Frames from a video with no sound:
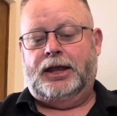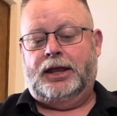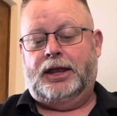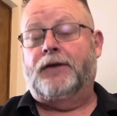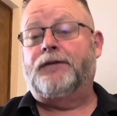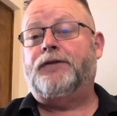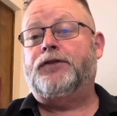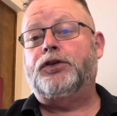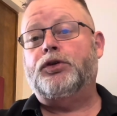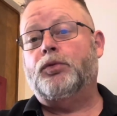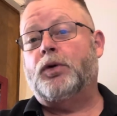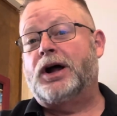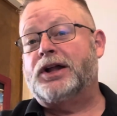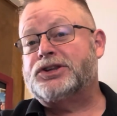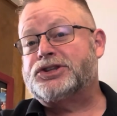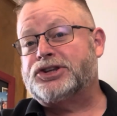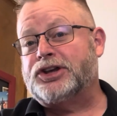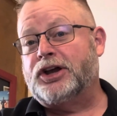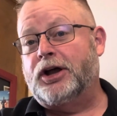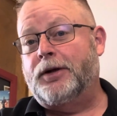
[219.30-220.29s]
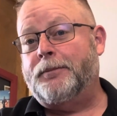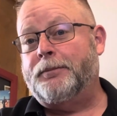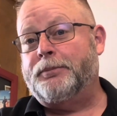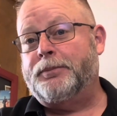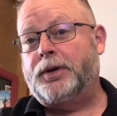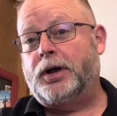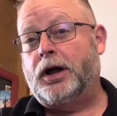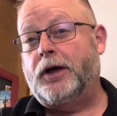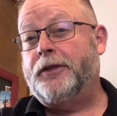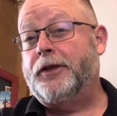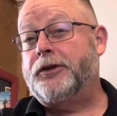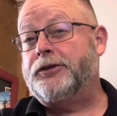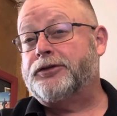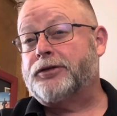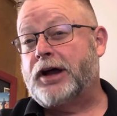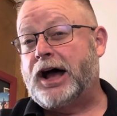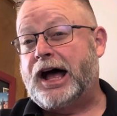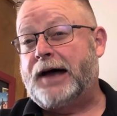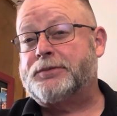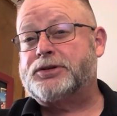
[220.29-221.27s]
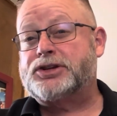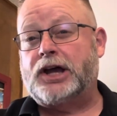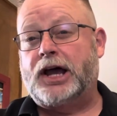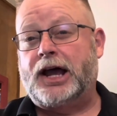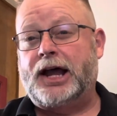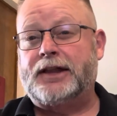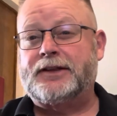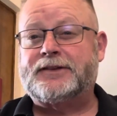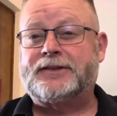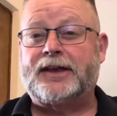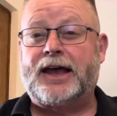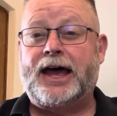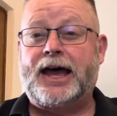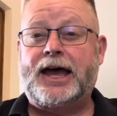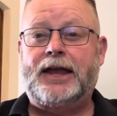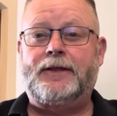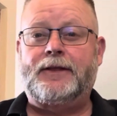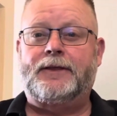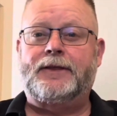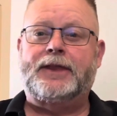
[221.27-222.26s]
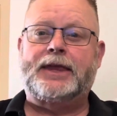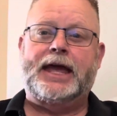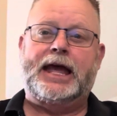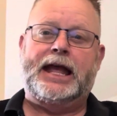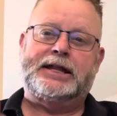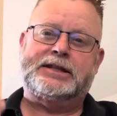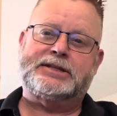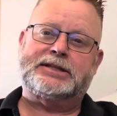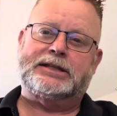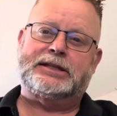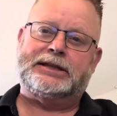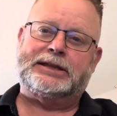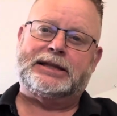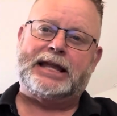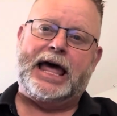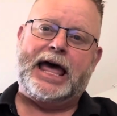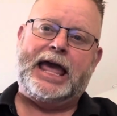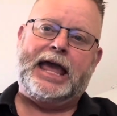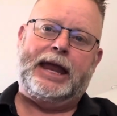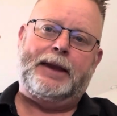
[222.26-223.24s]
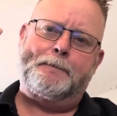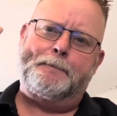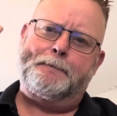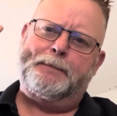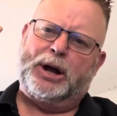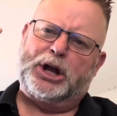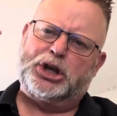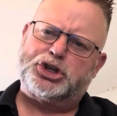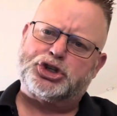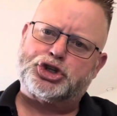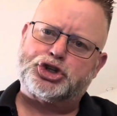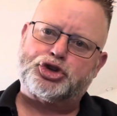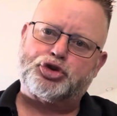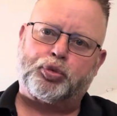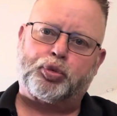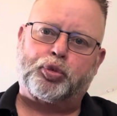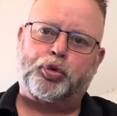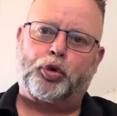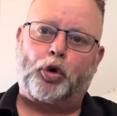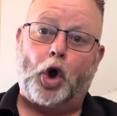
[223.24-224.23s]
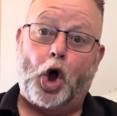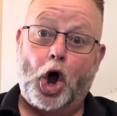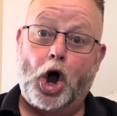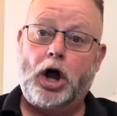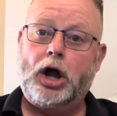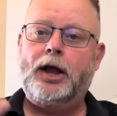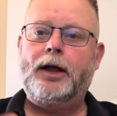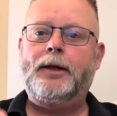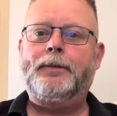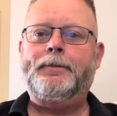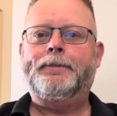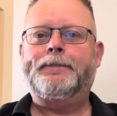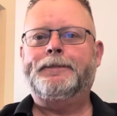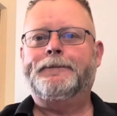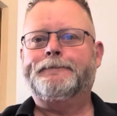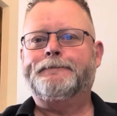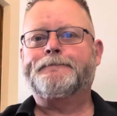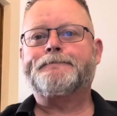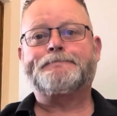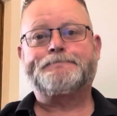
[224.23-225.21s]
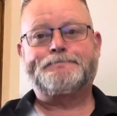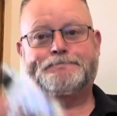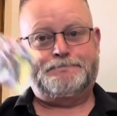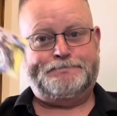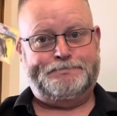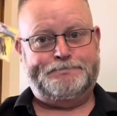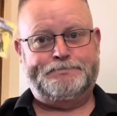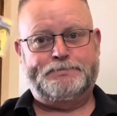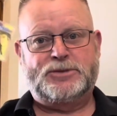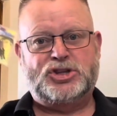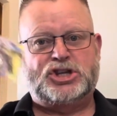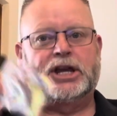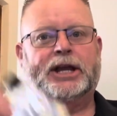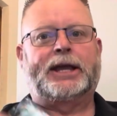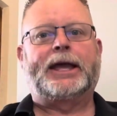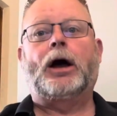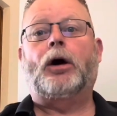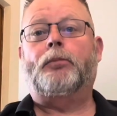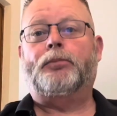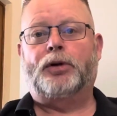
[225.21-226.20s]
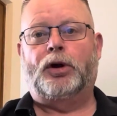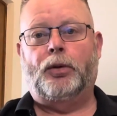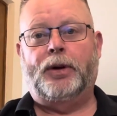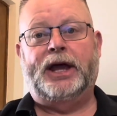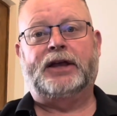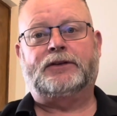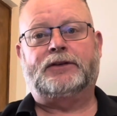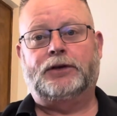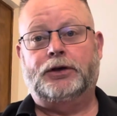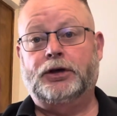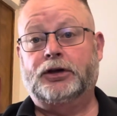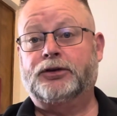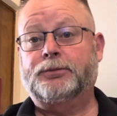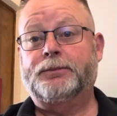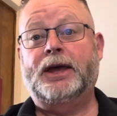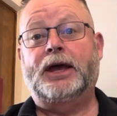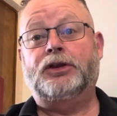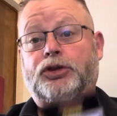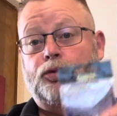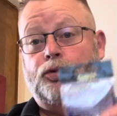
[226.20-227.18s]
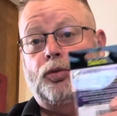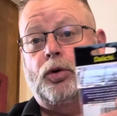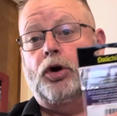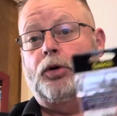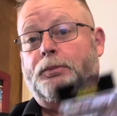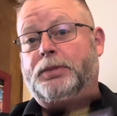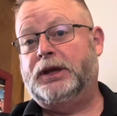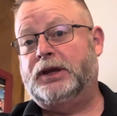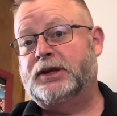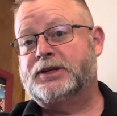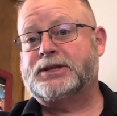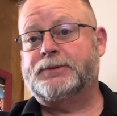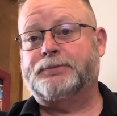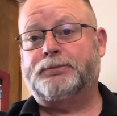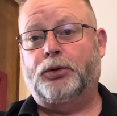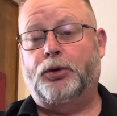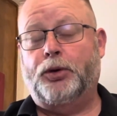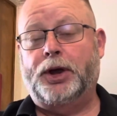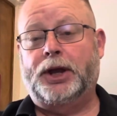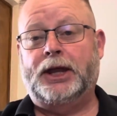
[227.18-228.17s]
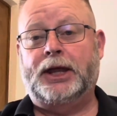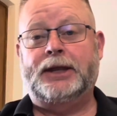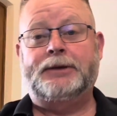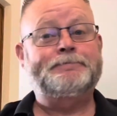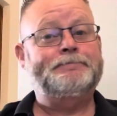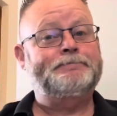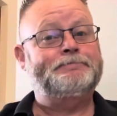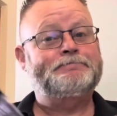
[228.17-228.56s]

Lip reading: if you want something on the drop shot side that's light but strong, check out Pro X hooks, man. You won't be disappointed.